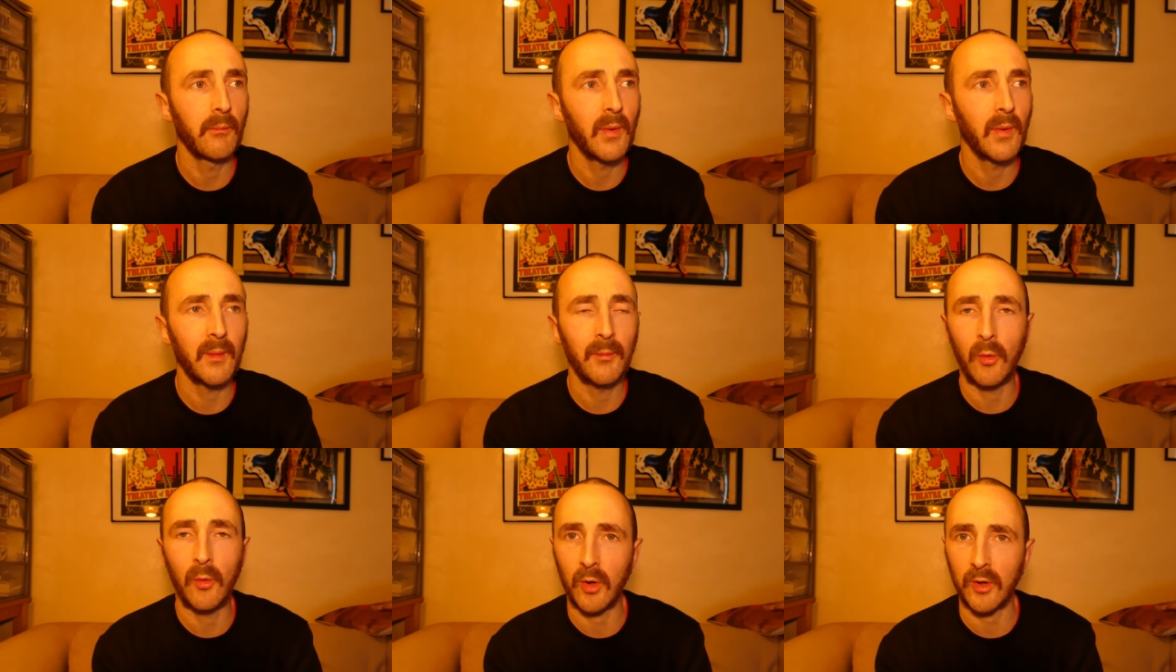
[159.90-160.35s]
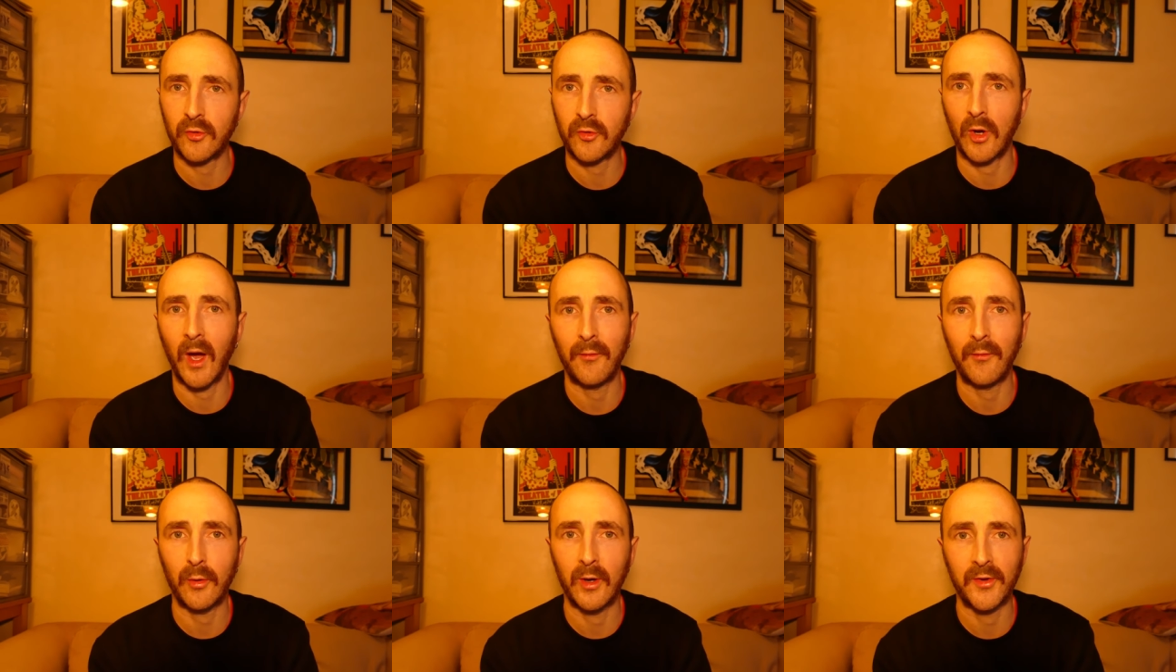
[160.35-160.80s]
made me want to
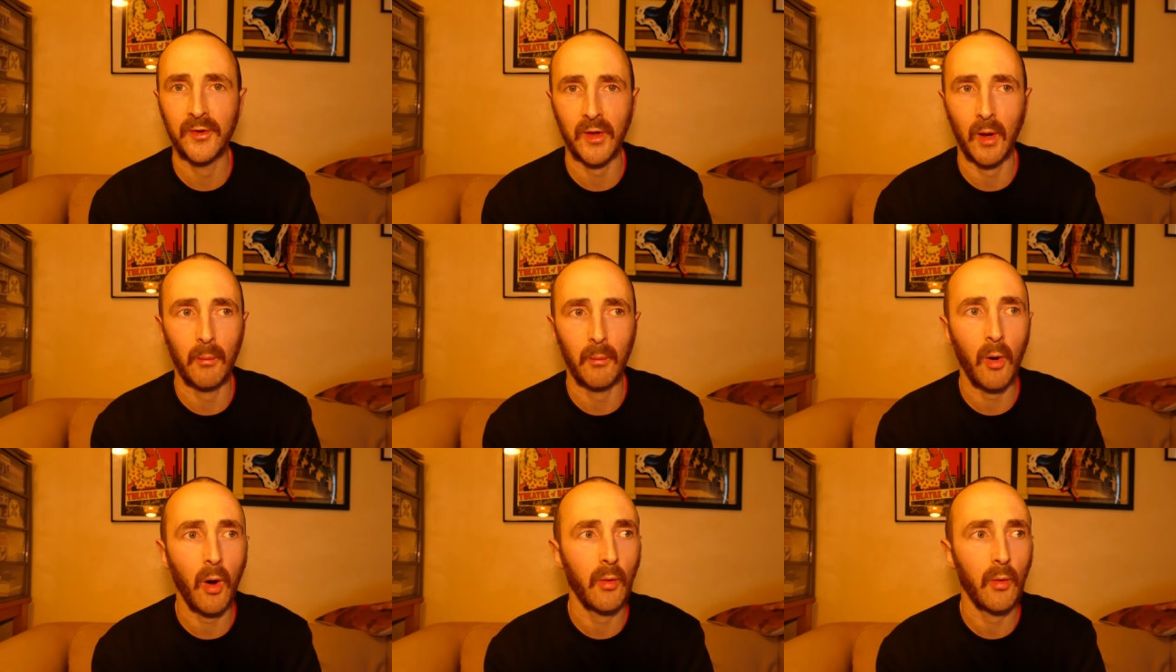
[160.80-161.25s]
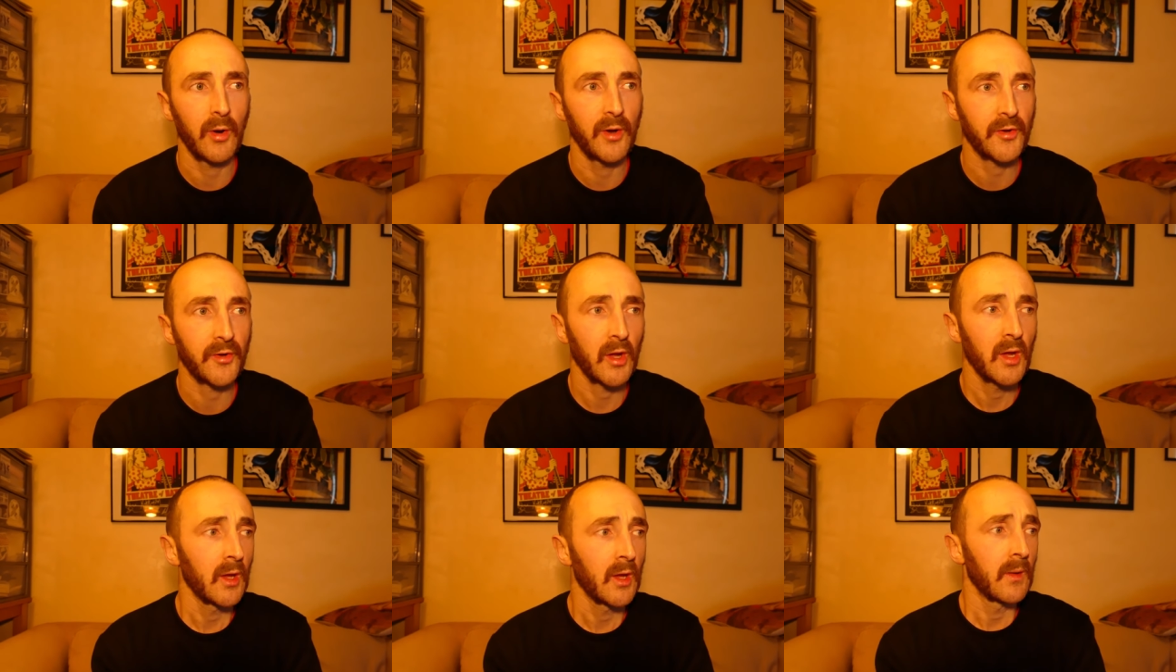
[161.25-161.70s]
try freestyle more
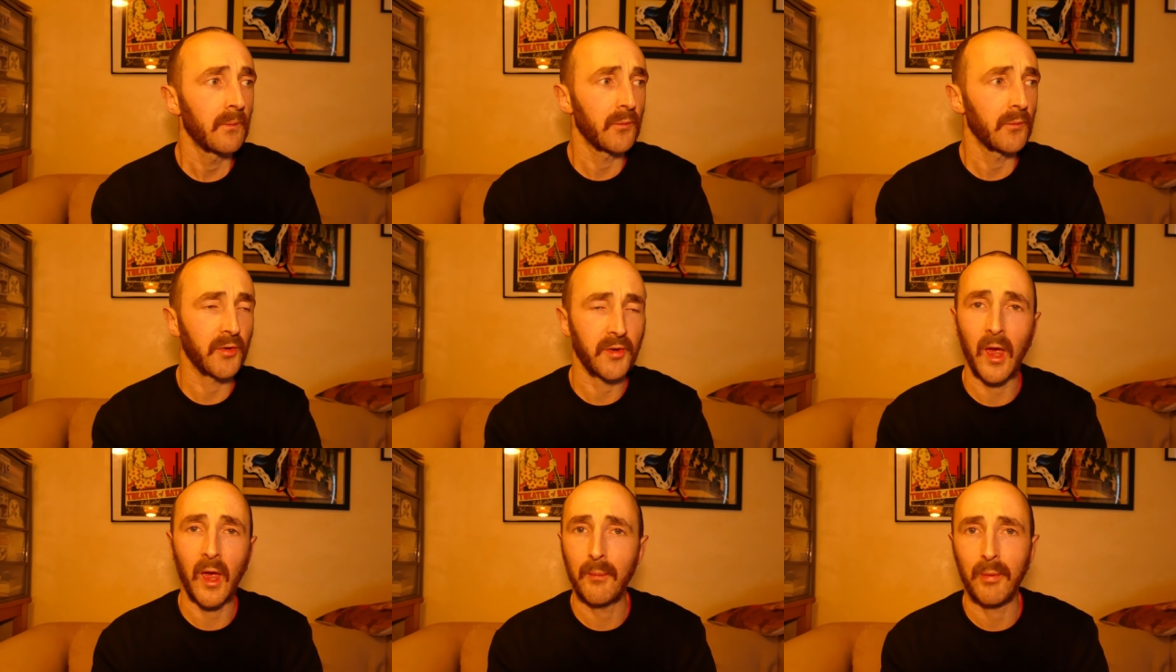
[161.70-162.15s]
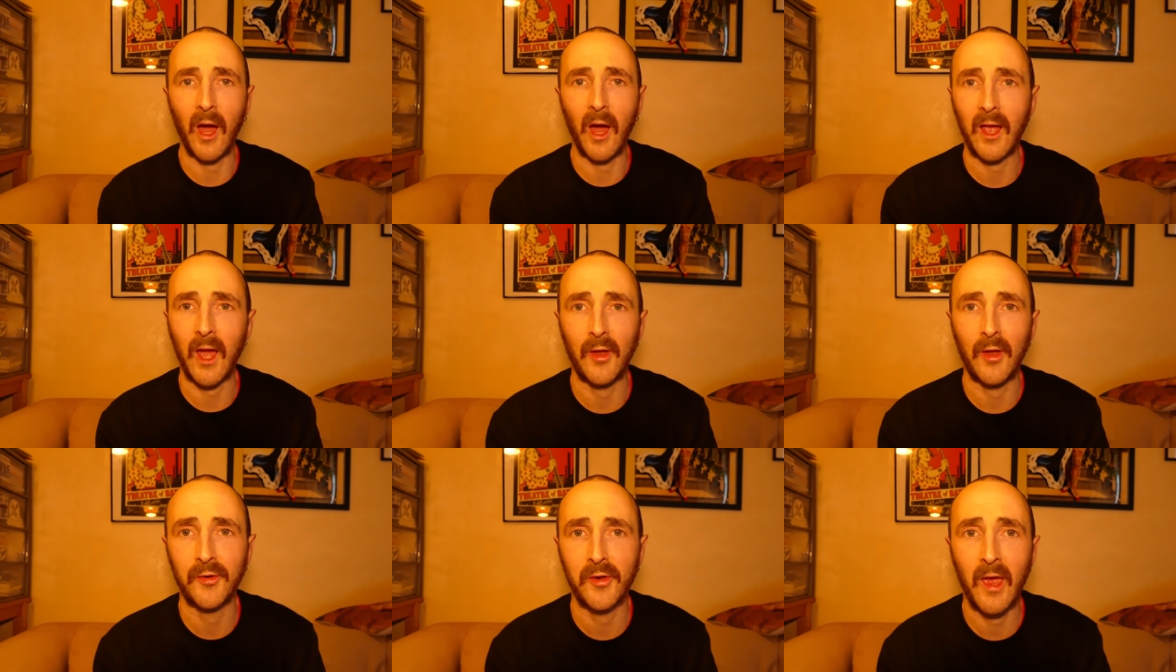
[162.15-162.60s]
is the skate park
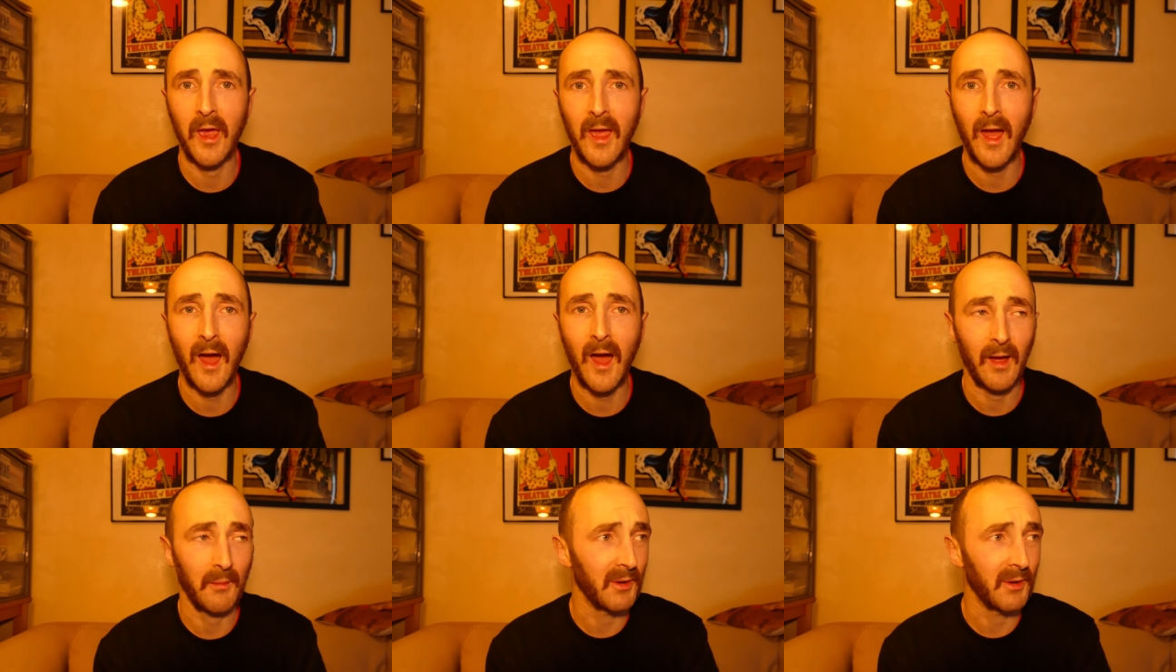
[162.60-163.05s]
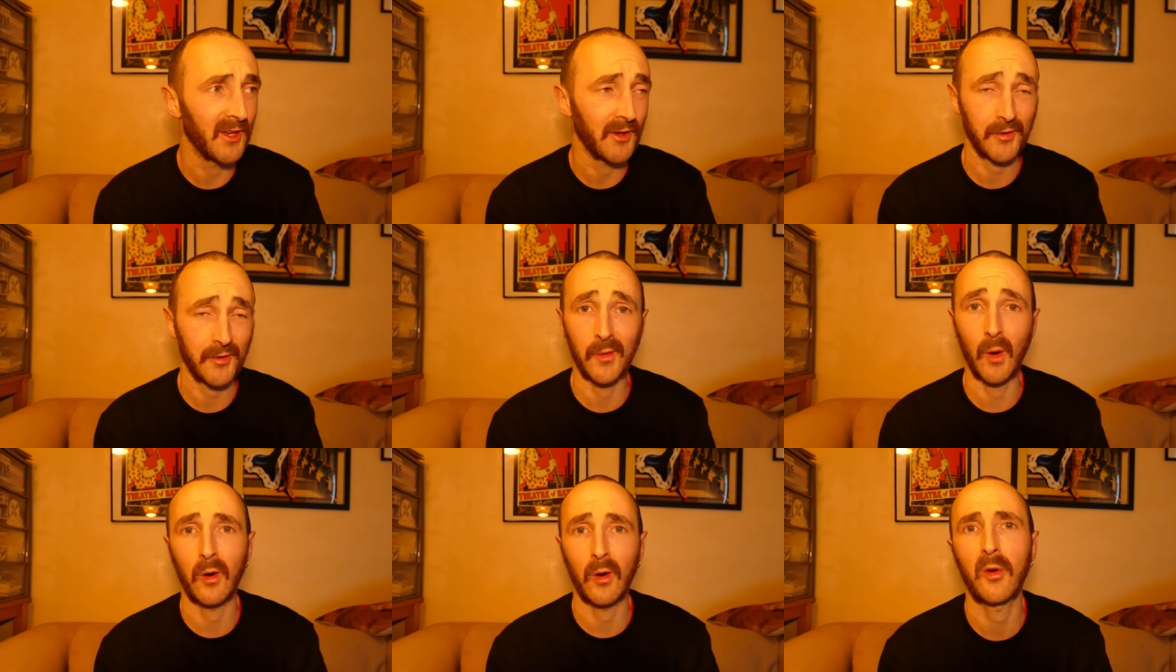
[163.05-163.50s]
I skate at. I mean,
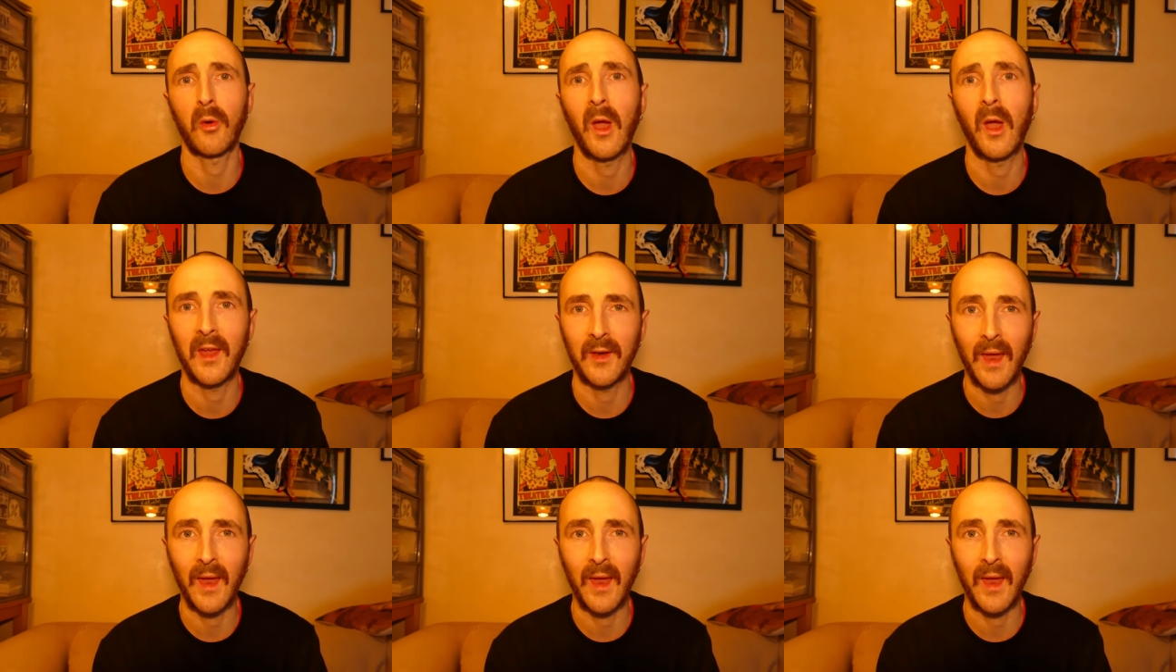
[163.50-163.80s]
it's not great